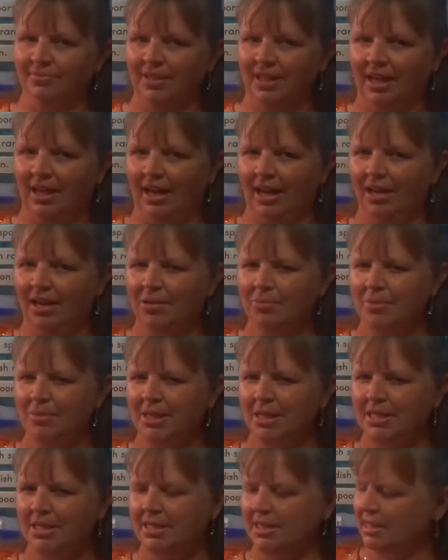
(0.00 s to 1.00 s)
How
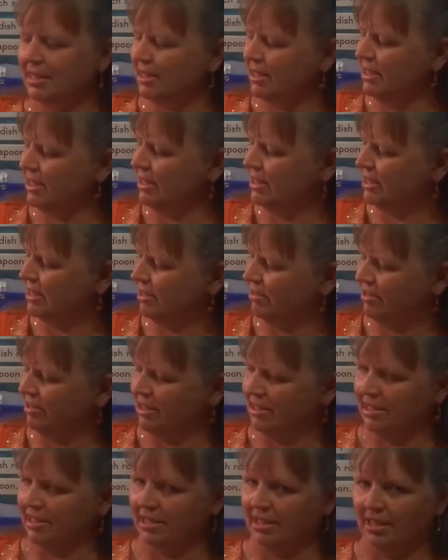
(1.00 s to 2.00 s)
many seeds are
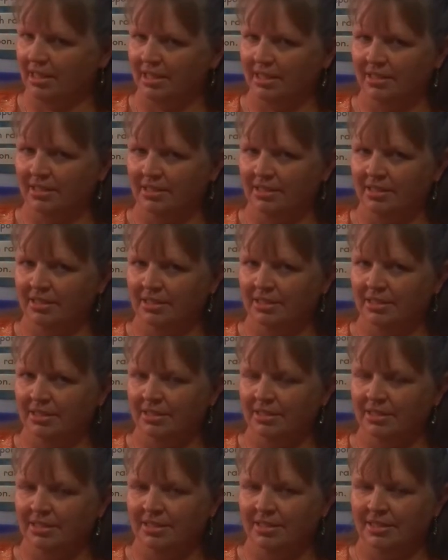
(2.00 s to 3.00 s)
inside?
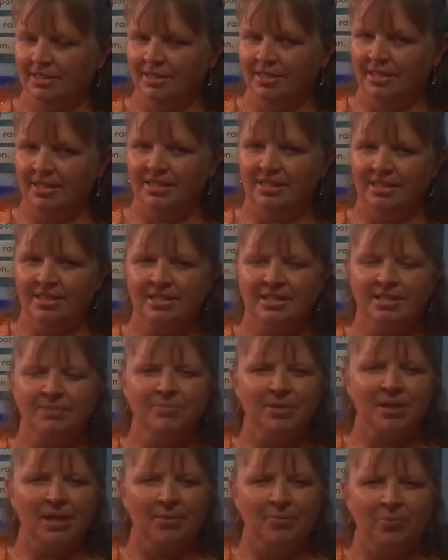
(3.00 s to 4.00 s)
Is that
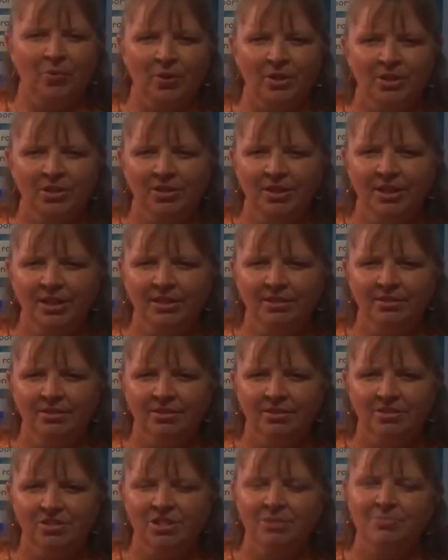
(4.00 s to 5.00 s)
something I'm wondering
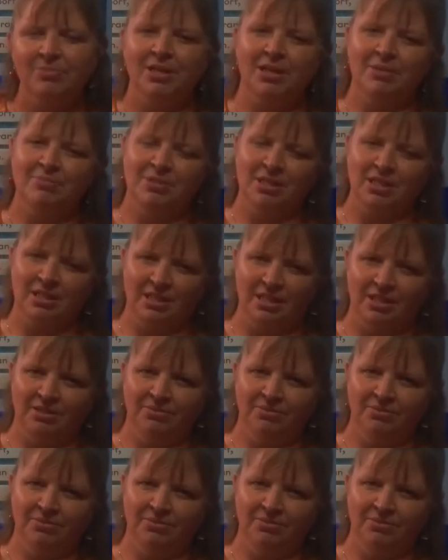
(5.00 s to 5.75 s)
or something I'm telling you?